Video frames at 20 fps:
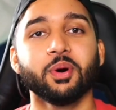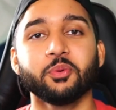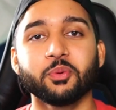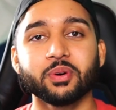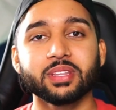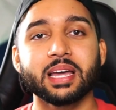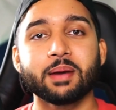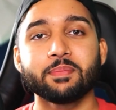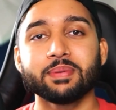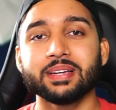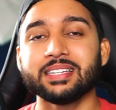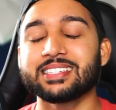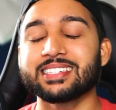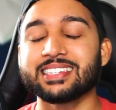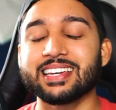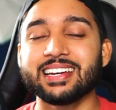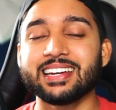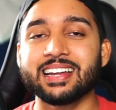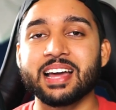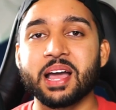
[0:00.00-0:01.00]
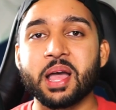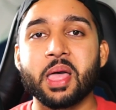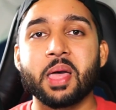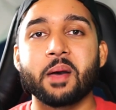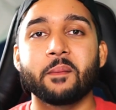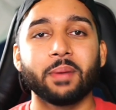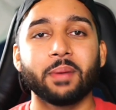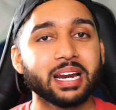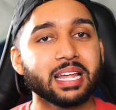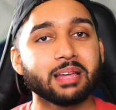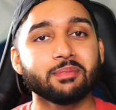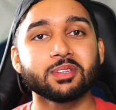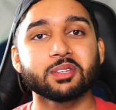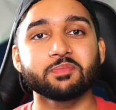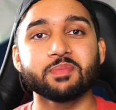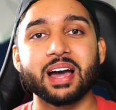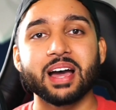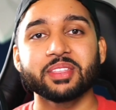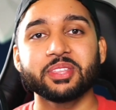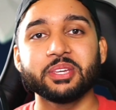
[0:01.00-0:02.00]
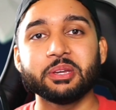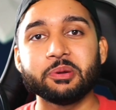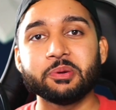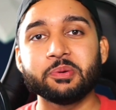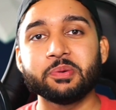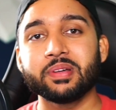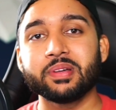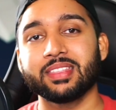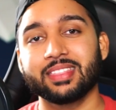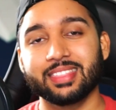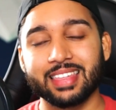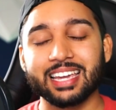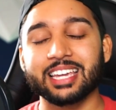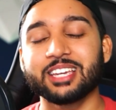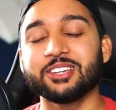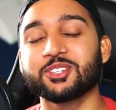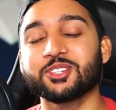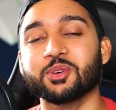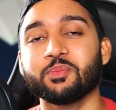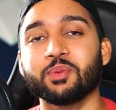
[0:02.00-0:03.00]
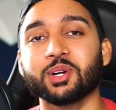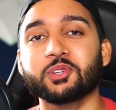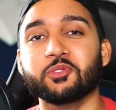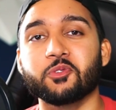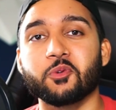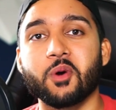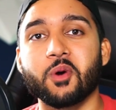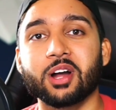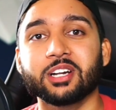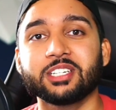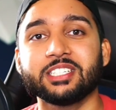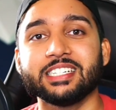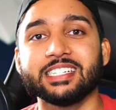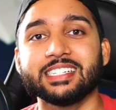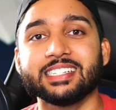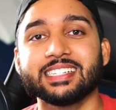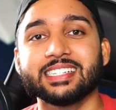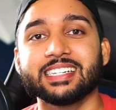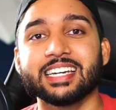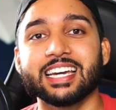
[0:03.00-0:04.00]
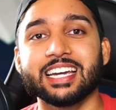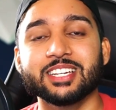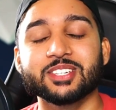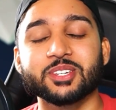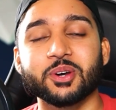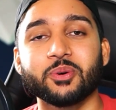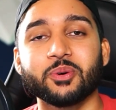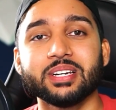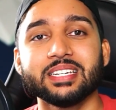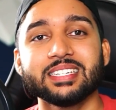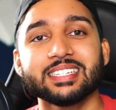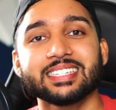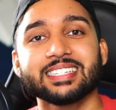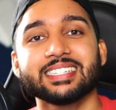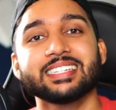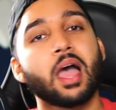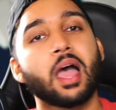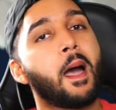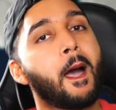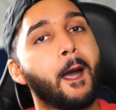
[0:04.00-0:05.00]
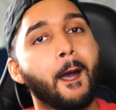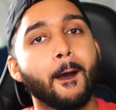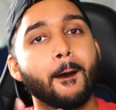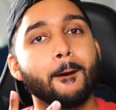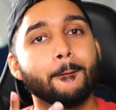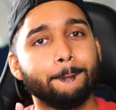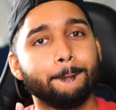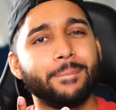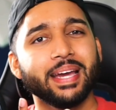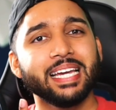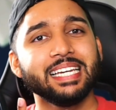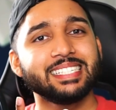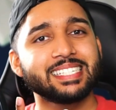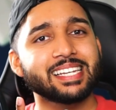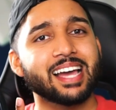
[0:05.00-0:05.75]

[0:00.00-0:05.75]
with that being said, my name is Matthew. Thank you so much for watching, and as always, peace